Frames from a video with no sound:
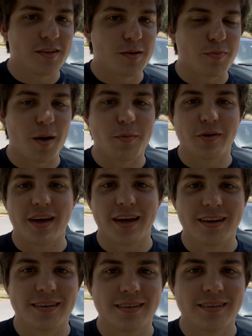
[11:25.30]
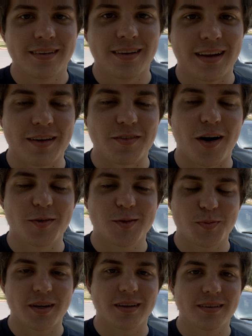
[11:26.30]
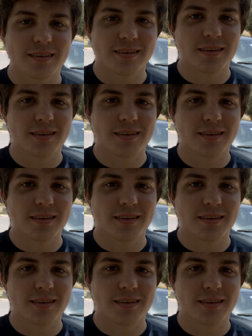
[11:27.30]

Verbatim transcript: to promulgate and have offspring,